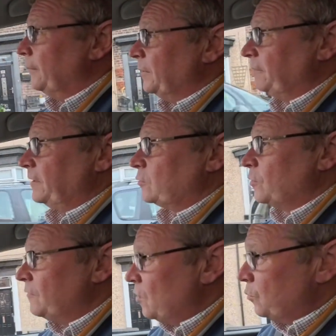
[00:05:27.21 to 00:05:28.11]
In fact,
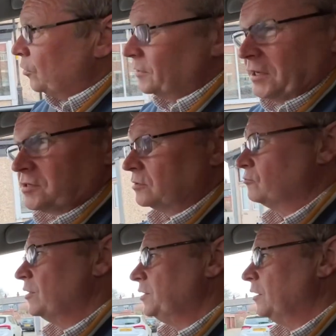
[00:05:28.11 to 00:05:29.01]
one of our broadcasters on
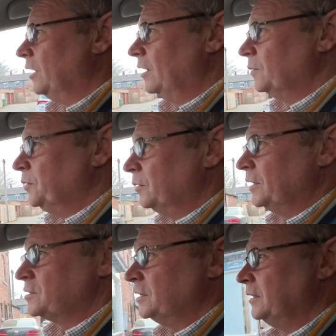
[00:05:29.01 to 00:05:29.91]
Radio Hartlepool,
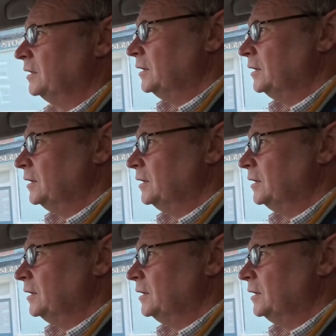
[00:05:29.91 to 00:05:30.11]
actually,